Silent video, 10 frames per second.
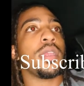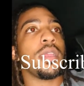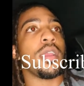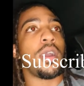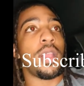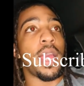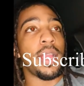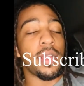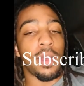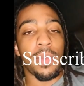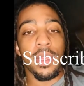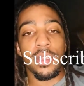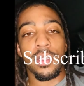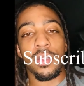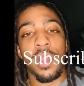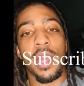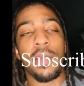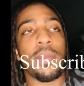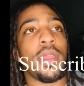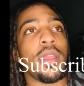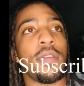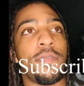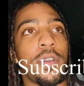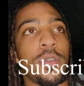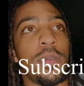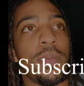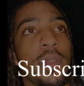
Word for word: y'all like, comment, and subscribe, man. Y'all fuck with me.